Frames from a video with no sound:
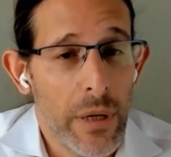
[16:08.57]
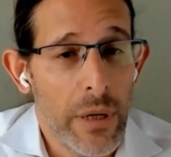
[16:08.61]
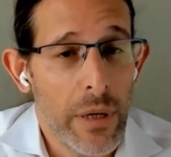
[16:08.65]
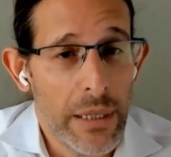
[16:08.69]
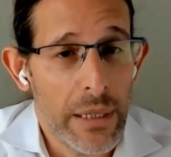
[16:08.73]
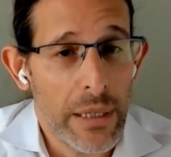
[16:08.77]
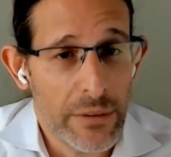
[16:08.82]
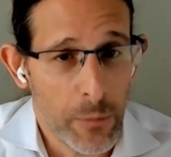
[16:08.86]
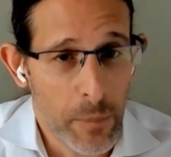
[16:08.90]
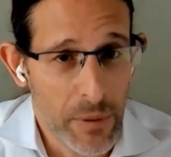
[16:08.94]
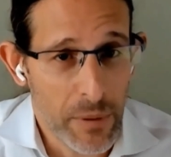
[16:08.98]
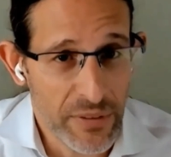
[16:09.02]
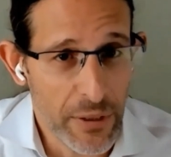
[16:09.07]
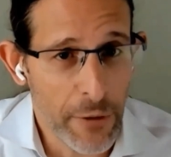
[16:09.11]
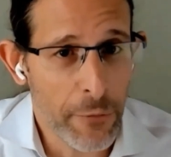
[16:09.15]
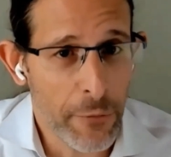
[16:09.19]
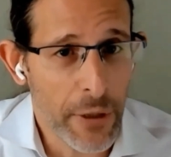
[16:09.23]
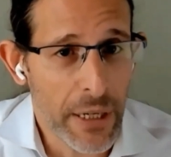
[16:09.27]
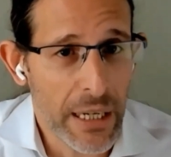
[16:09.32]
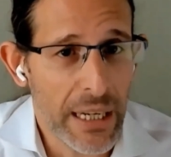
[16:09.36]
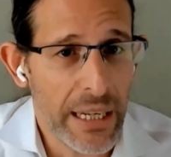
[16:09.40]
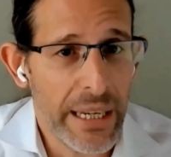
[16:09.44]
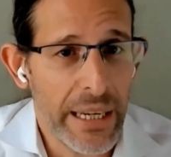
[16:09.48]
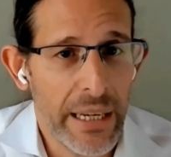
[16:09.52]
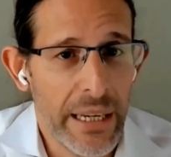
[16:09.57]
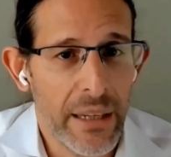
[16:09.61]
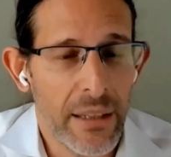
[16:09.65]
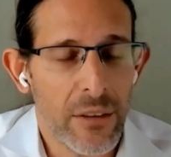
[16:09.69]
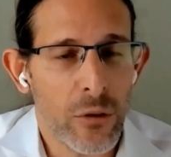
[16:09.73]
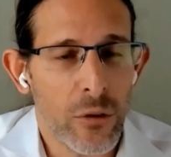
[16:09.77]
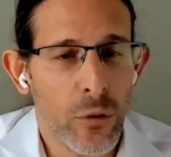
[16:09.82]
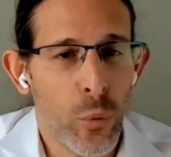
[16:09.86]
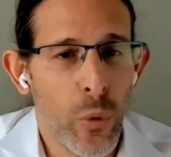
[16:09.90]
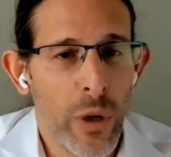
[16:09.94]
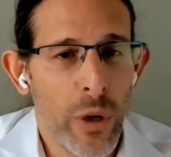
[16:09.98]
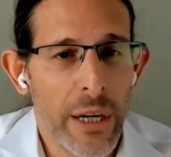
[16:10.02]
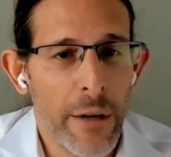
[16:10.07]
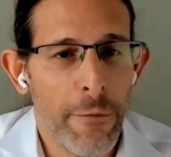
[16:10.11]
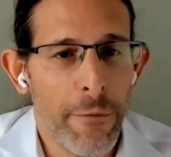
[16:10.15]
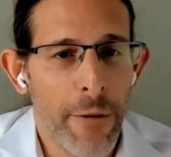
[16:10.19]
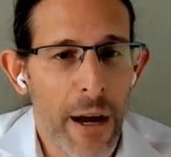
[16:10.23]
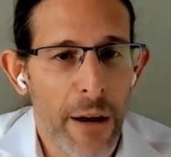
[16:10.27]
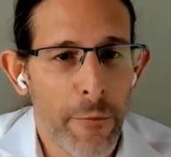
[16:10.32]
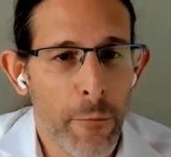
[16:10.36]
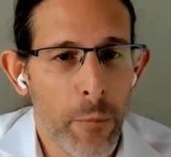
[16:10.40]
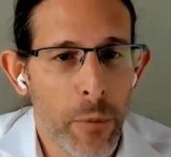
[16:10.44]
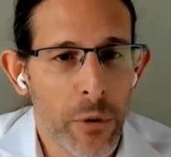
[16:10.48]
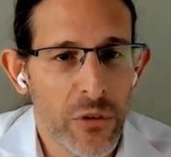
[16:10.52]
specifically
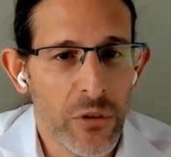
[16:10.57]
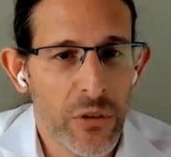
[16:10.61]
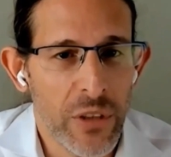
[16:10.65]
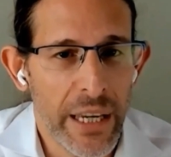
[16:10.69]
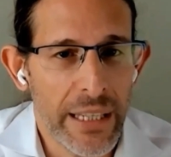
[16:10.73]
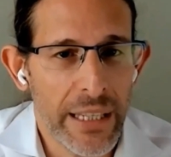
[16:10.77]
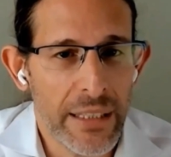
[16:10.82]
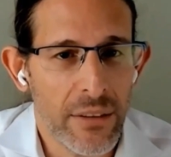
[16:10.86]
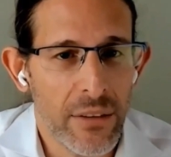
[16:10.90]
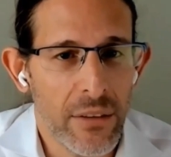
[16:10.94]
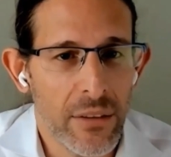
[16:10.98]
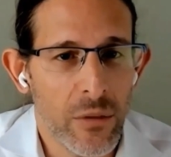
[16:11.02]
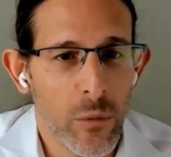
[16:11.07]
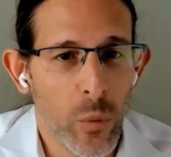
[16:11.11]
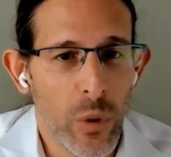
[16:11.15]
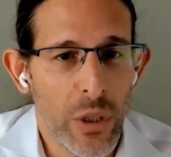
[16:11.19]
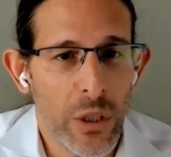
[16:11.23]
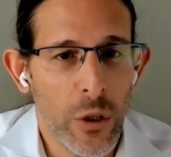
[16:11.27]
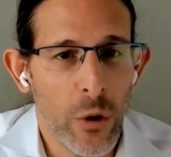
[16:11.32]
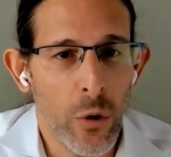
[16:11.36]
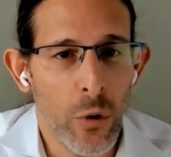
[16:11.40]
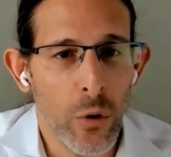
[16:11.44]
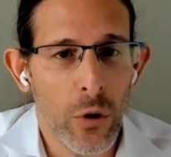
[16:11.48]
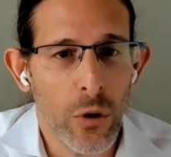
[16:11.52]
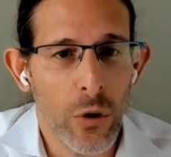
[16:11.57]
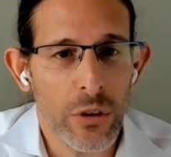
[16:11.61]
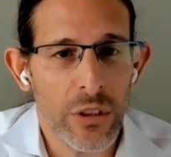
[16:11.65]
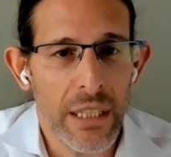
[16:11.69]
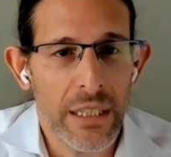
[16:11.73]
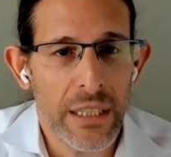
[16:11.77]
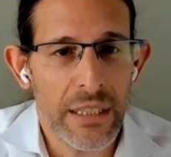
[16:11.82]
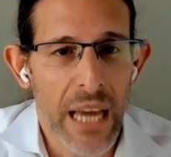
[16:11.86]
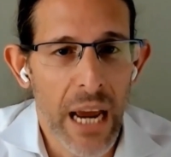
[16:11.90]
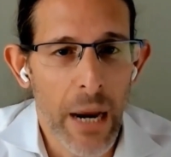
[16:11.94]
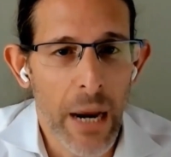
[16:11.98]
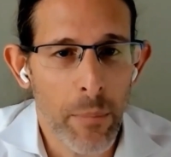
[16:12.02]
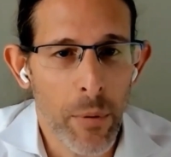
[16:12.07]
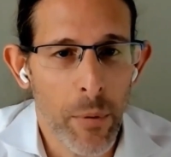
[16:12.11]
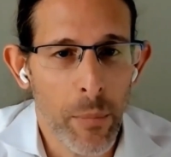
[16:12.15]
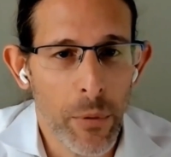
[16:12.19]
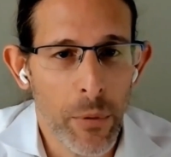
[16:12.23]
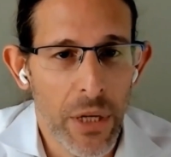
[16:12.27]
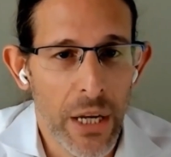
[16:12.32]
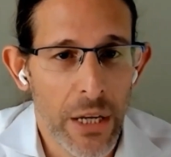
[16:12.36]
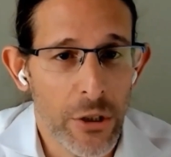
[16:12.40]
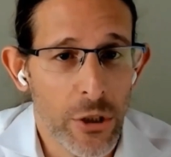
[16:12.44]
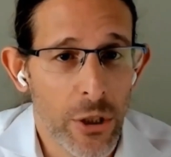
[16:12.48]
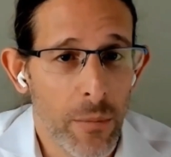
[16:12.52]
25% when you look on the entire
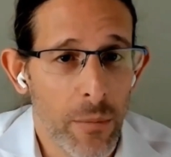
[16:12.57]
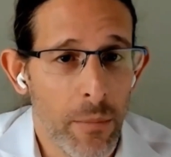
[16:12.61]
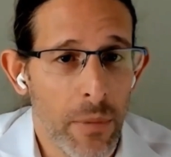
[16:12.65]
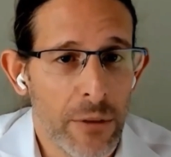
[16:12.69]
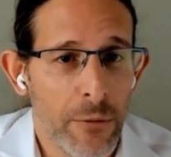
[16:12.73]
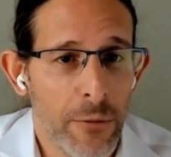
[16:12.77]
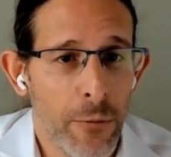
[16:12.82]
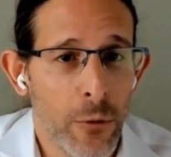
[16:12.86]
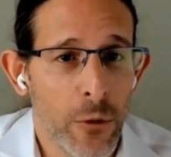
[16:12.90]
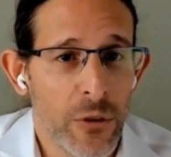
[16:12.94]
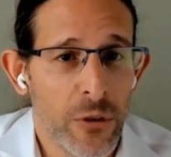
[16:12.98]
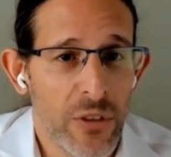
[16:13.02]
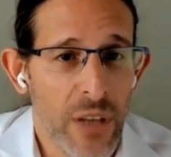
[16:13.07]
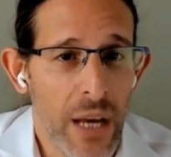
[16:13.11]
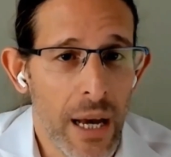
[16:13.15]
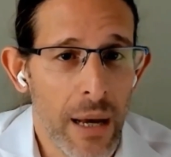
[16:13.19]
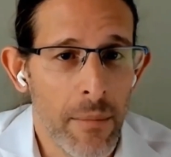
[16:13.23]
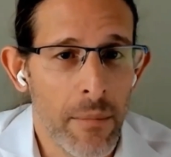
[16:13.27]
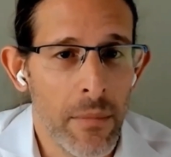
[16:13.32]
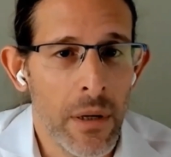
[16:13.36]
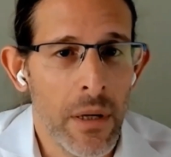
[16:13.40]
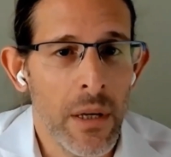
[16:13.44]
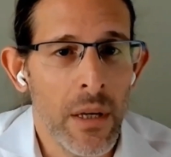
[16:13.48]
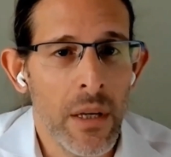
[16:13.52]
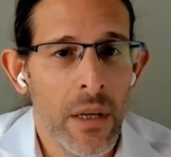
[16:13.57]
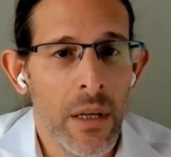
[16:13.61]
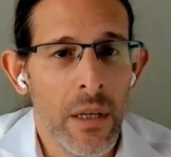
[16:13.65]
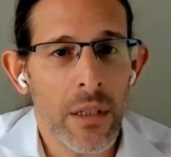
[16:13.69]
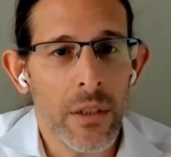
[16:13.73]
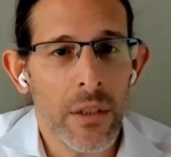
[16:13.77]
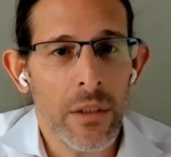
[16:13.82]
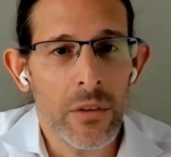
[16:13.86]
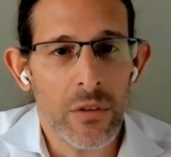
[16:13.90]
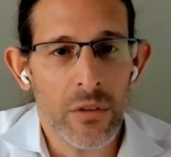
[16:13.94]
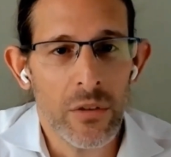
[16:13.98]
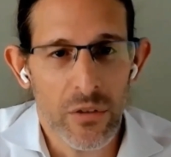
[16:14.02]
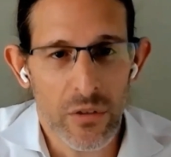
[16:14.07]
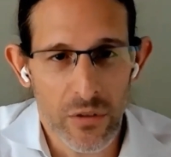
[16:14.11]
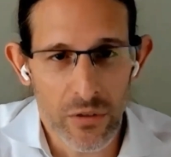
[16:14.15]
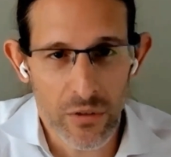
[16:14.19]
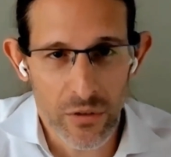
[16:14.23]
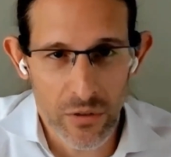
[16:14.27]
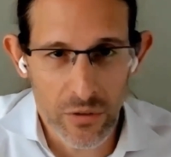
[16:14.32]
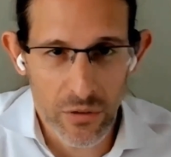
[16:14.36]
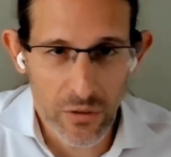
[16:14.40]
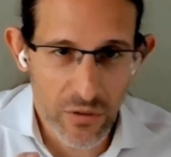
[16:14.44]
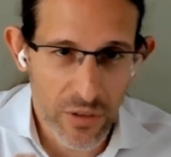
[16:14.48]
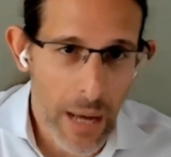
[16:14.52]
population, but for some
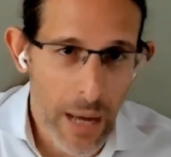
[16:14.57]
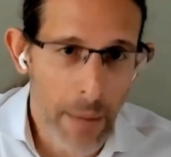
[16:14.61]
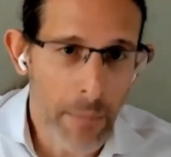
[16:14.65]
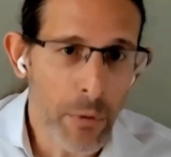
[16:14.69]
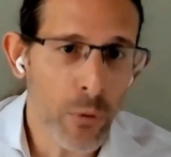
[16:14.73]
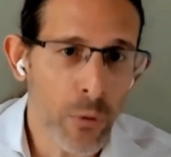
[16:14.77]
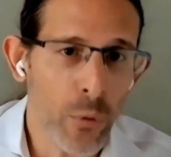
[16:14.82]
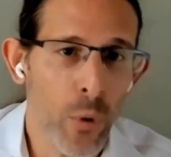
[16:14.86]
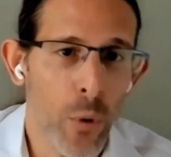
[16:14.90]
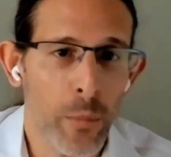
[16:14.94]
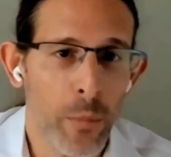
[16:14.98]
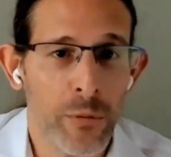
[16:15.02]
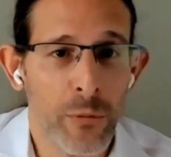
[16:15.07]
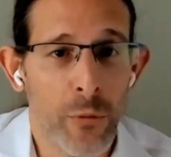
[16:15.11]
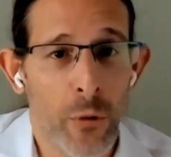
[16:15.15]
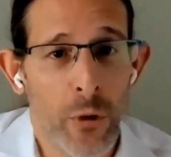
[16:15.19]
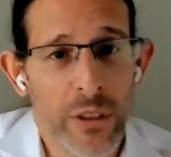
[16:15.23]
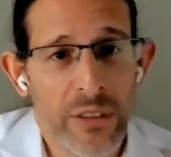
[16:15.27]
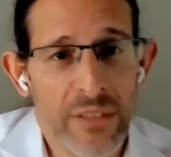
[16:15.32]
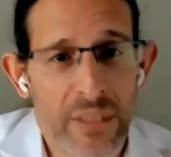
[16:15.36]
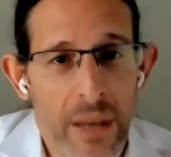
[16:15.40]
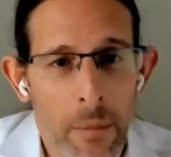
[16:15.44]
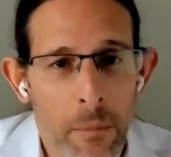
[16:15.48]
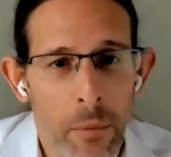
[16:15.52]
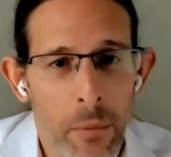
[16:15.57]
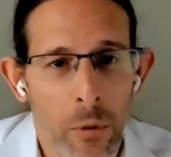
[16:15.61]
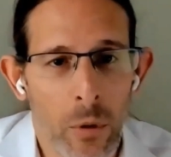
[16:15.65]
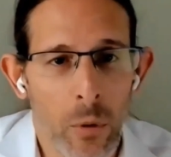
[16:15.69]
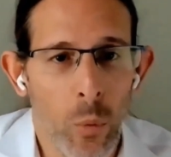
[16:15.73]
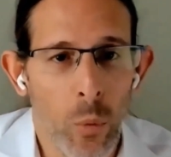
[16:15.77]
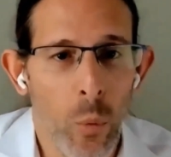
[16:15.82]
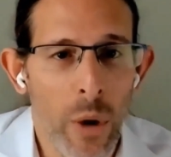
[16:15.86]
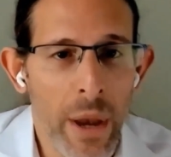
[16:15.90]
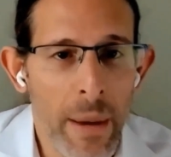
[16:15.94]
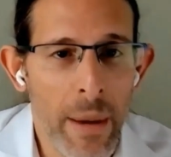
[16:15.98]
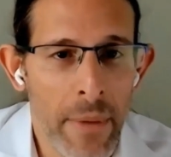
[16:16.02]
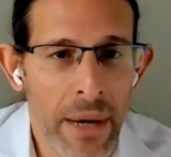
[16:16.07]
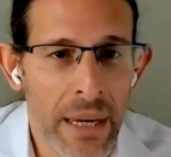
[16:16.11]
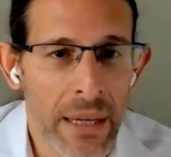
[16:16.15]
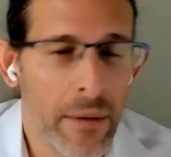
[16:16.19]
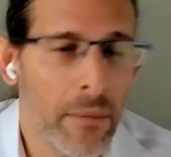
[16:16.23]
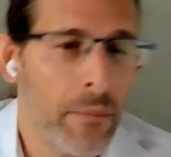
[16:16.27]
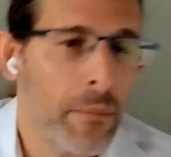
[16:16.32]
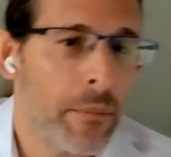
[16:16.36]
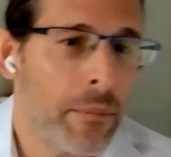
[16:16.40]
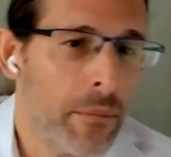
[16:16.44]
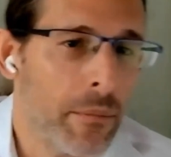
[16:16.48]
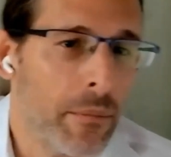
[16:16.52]
subgroups, for example,
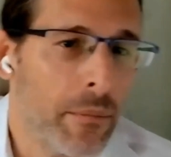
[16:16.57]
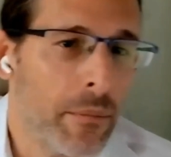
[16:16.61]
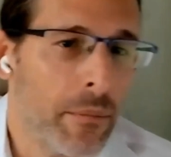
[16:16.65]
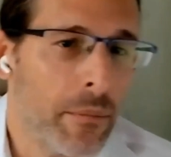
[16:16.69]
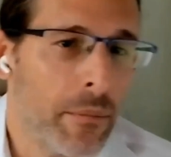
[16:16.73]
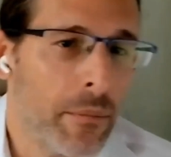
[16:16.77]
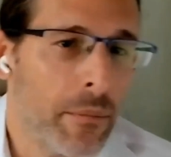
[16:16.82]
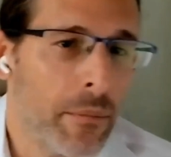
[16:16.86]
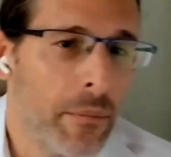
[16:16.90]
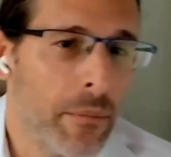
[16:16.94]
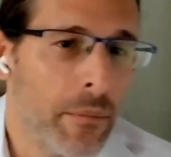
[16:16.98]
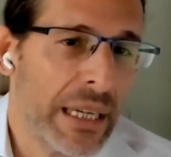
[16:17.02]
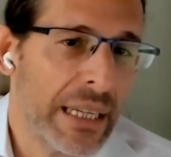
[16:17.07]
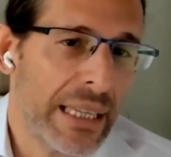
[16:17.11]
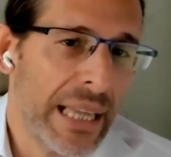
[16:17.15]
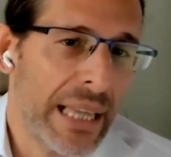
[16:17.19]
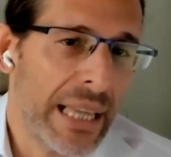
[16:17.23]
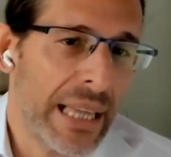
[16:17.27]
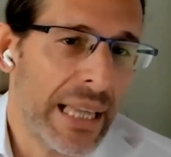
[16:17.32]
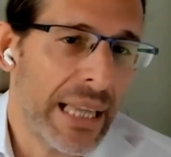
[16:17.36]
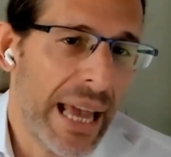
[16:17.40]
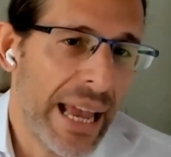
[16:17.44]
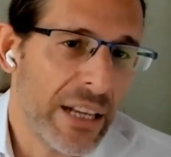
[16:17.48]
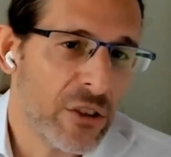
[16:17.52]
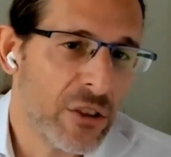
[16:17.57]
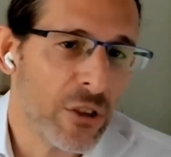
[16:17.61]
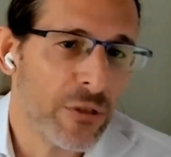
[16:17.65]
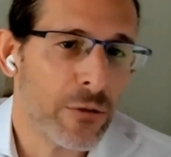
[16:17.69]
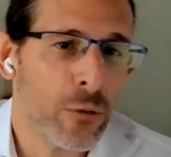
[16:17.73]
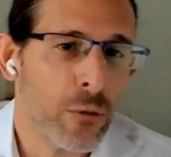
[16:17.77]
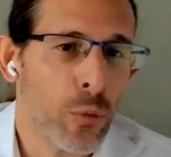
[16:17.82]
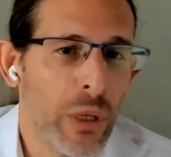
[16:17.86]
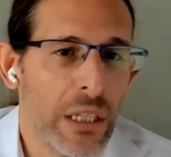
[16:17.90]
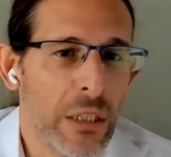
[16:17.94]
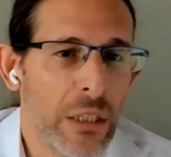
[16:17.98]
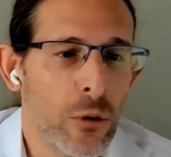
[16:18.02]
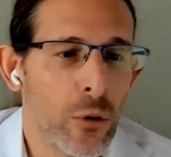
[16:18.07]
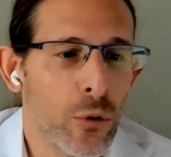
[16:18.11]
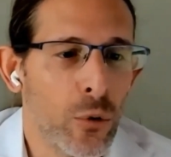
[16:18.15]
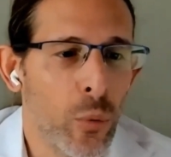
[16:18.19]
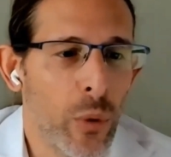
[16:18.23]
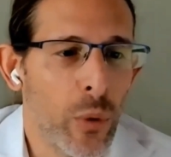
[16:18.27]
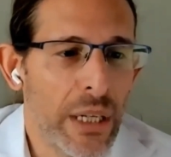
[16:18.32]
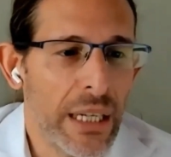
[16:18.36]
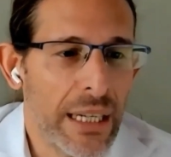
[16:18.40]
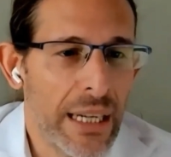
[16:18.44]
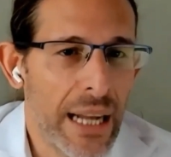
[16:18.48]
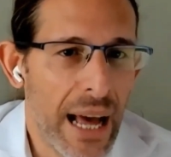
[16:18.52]
women in ages 20 to
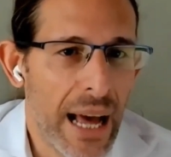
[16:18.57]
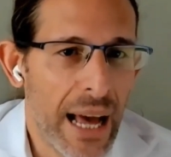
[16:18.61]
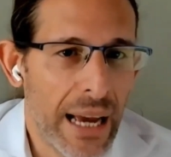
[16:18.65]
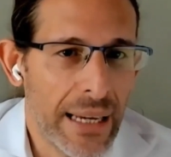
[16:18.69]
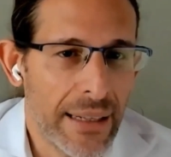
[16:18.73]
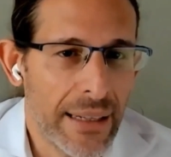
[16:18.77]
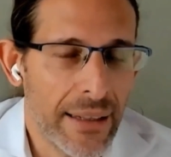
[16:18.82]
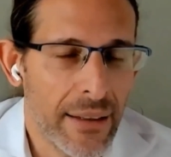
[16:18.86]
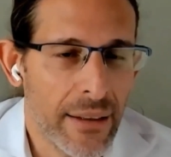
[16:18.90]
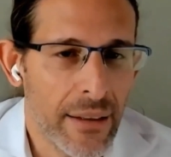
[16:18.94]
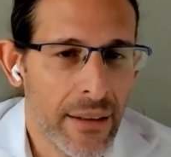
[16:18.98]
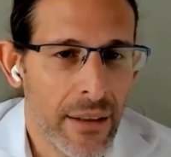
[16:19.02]
29,